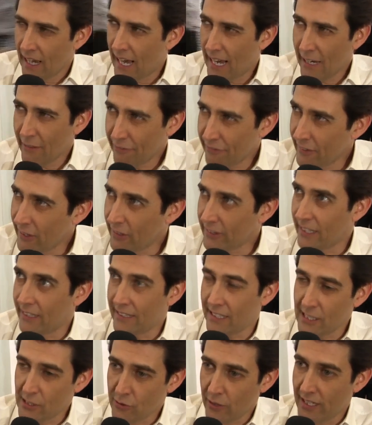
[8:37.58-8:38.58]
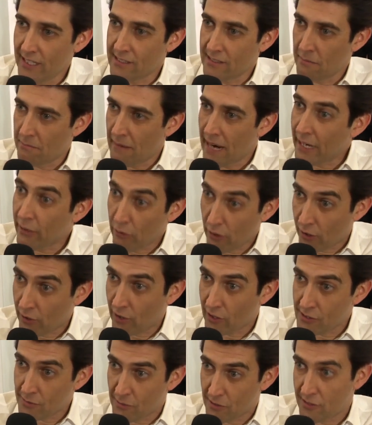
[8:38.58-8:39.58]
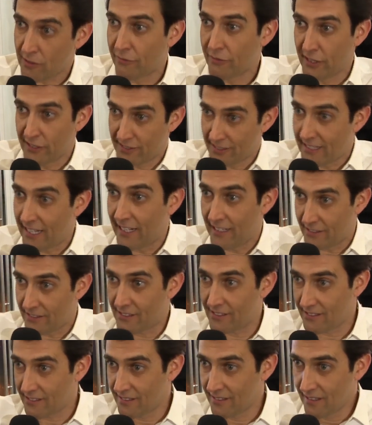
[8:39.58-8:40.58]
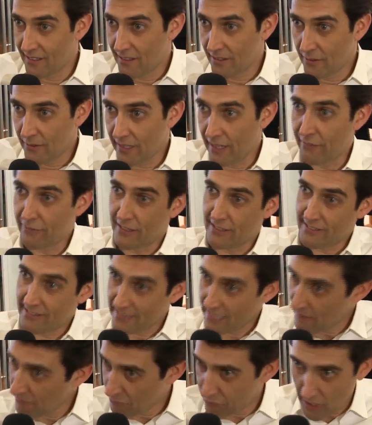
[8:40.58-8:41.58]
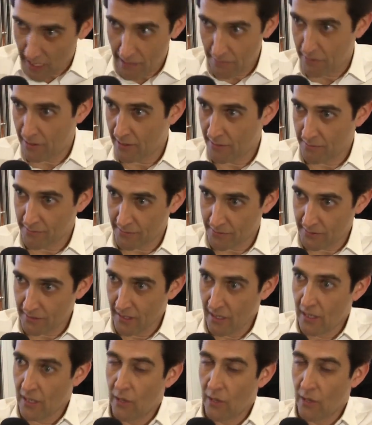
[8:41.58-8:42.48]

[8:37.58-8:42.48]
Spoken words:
I feel that Israel is a microcosmos of the states. We have the same problems.